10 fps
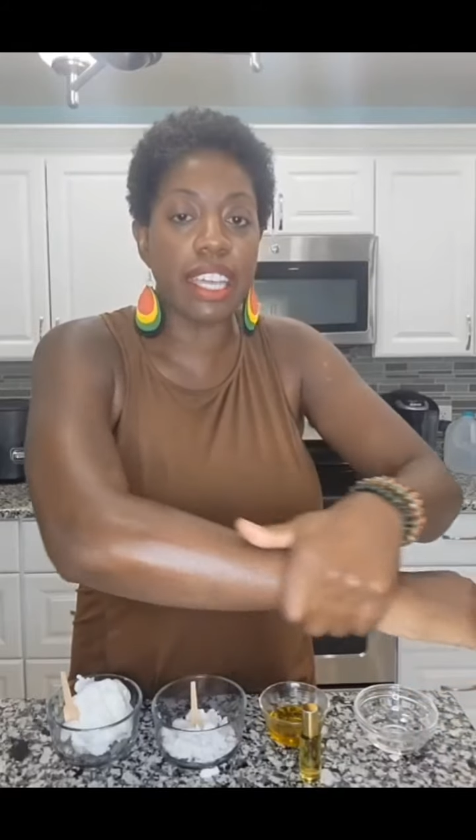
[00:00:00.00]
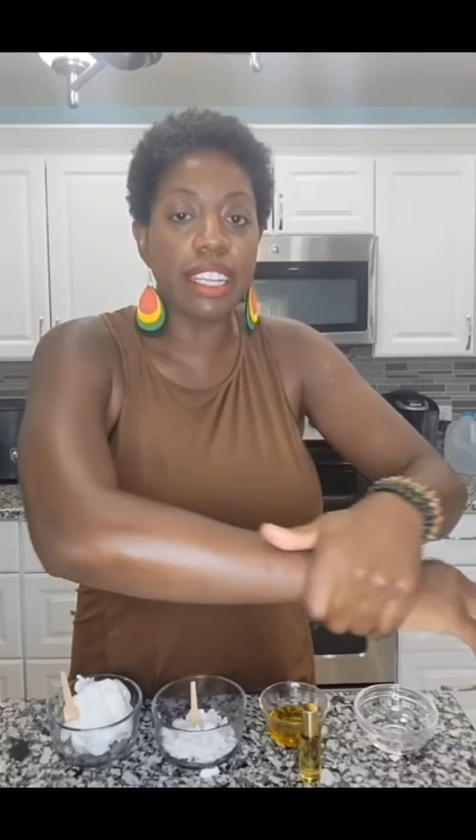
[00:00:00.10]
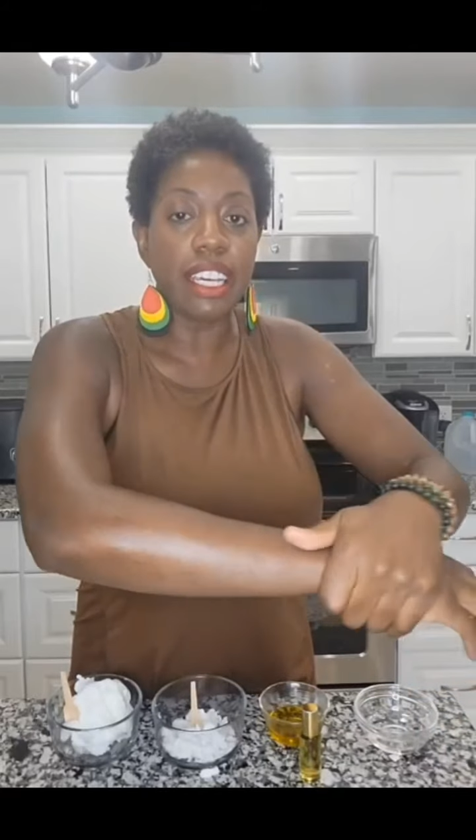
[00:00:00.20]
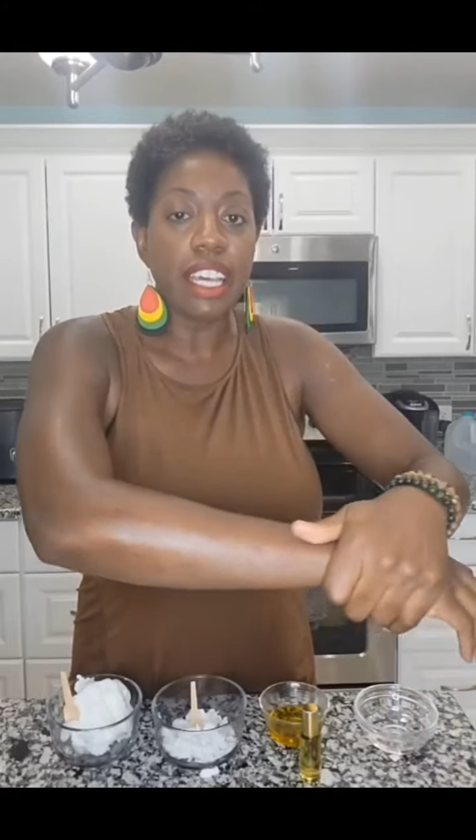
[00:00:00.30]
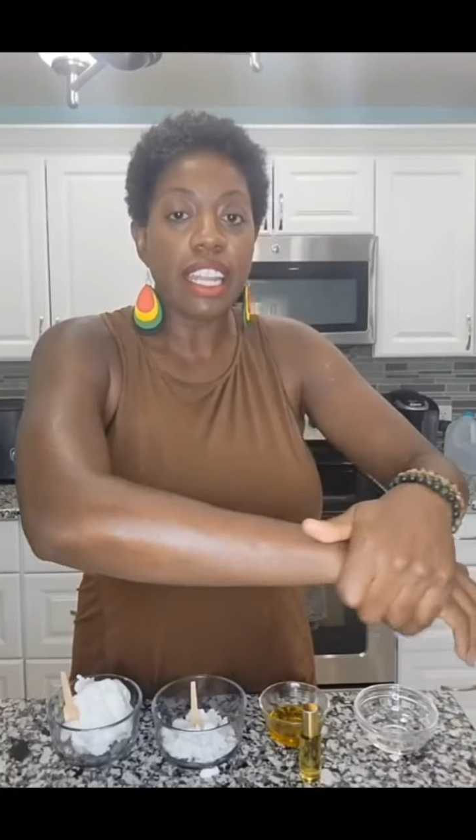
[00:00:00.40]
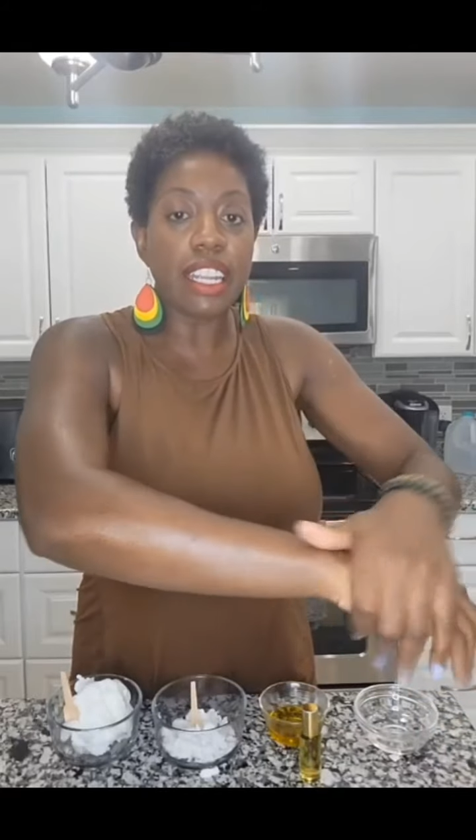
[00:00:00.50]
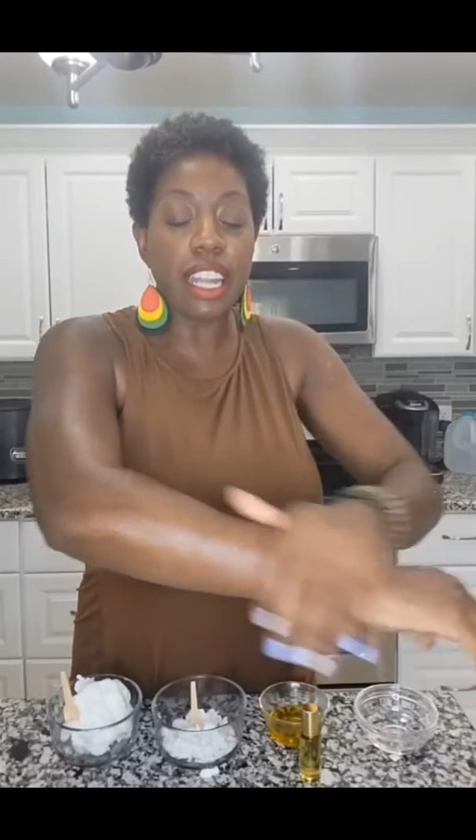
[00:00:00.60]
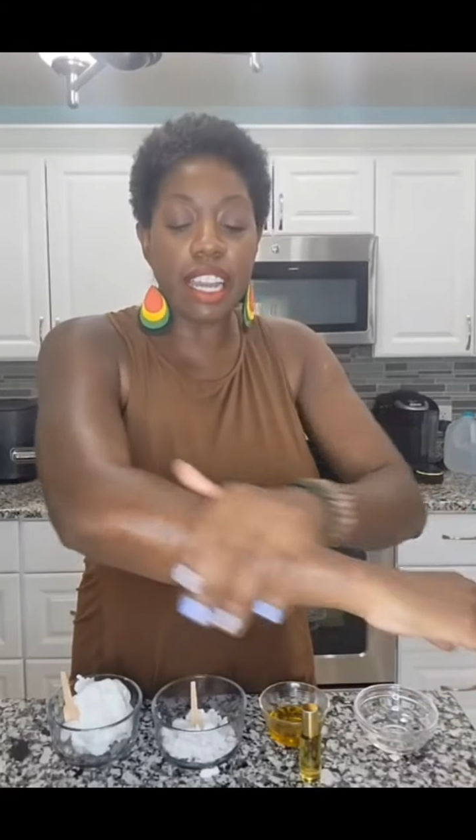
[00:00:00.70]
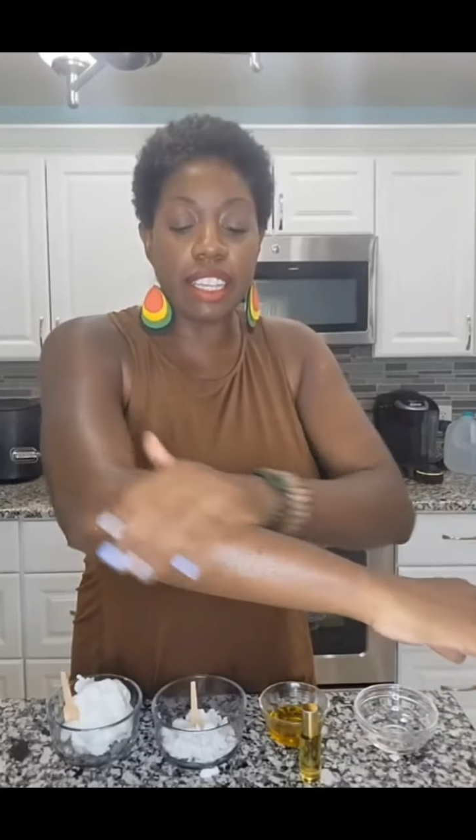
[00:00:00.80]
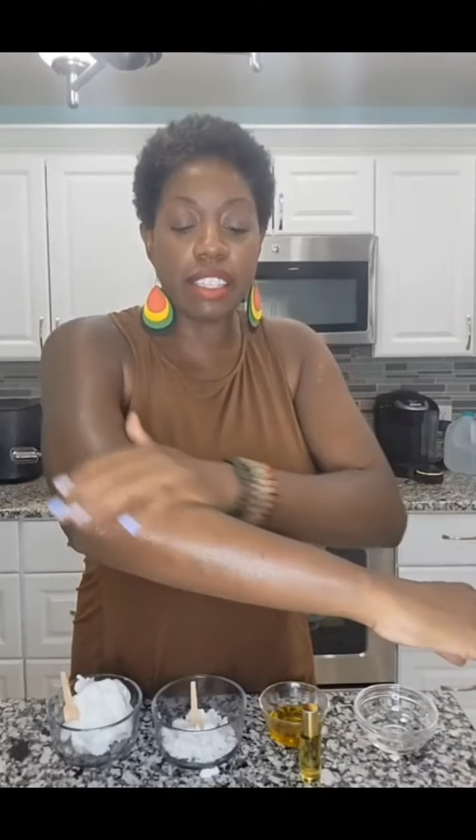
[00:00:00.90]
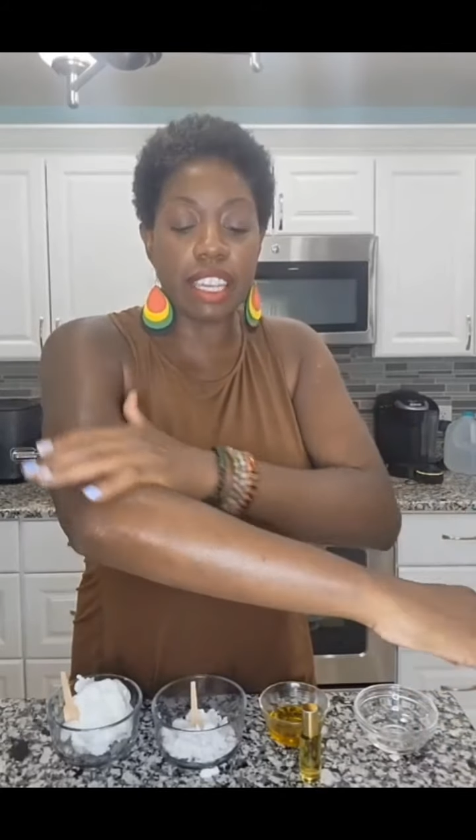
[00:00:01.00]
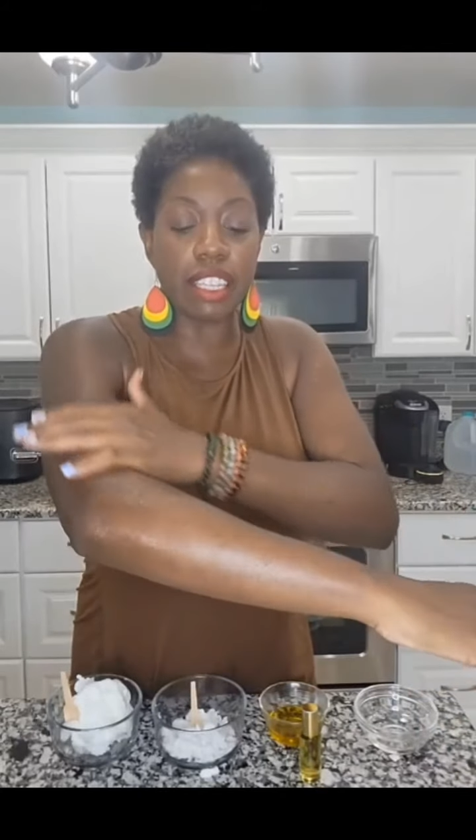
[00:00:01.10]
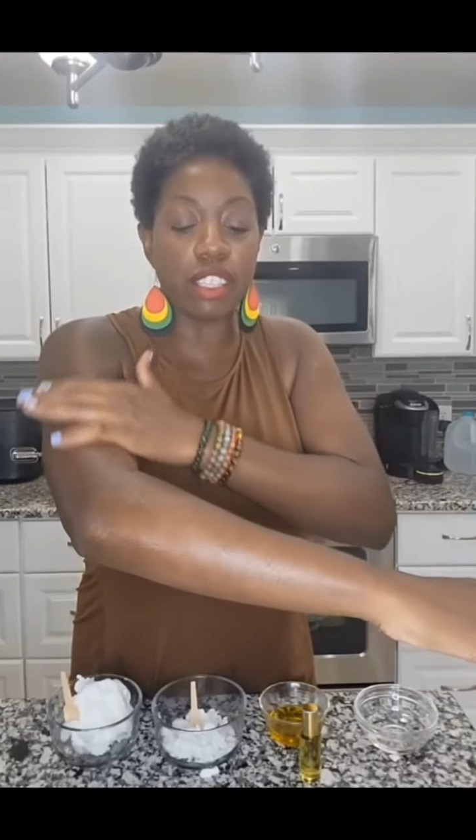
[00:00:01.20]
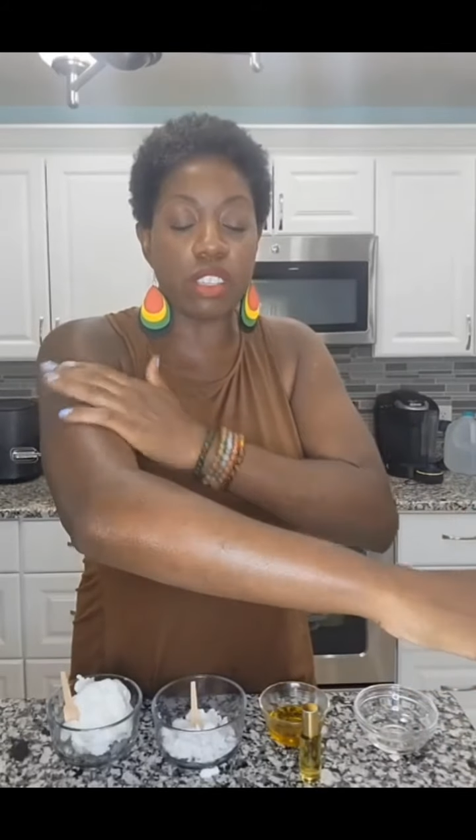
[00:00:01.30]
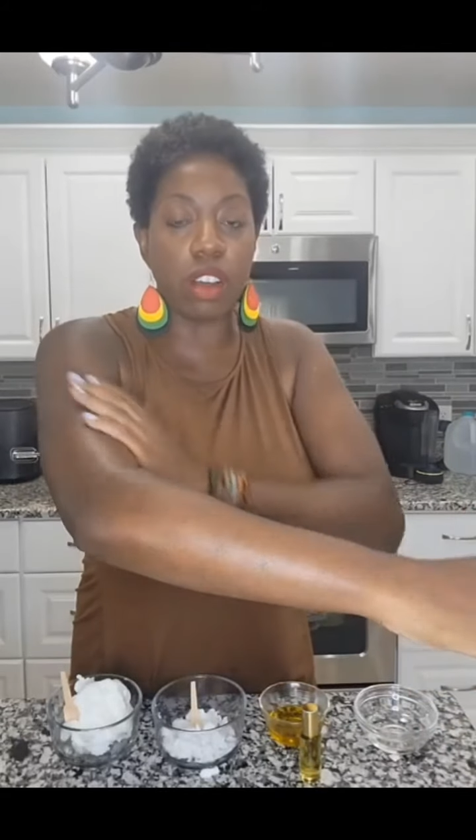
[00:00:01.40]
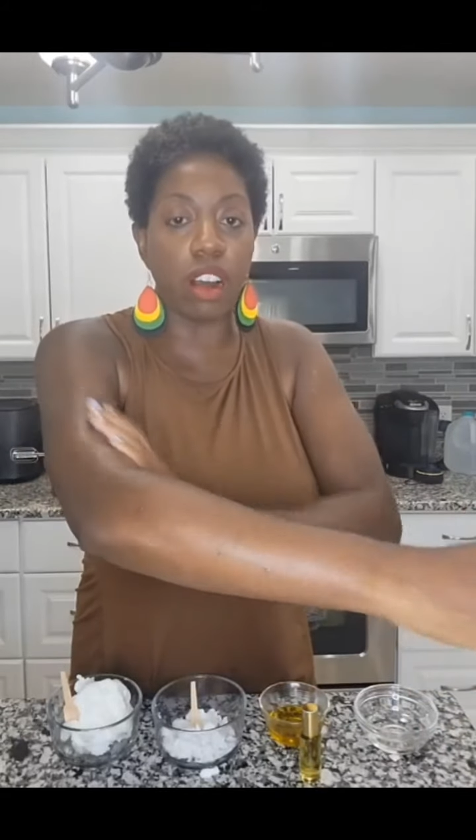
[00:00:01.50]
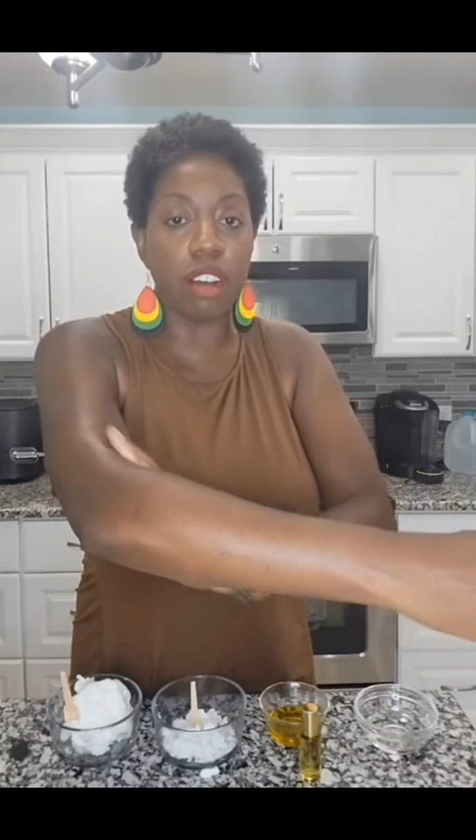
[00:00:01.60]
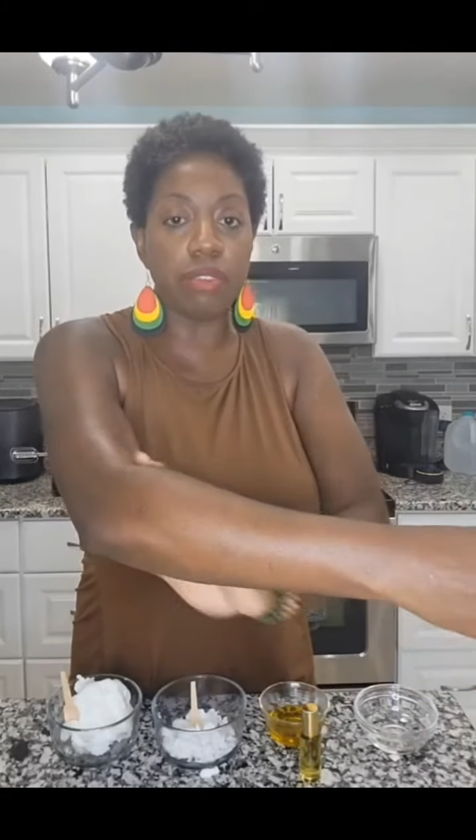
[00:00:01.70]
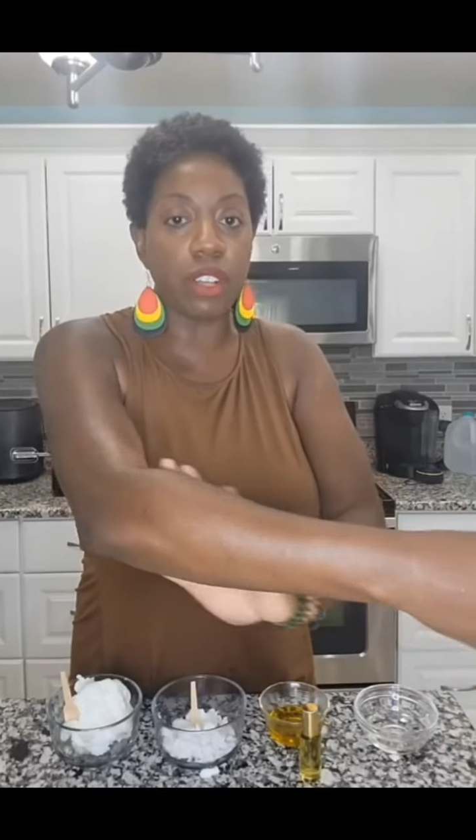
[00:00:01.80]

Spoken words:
a beautiful glow.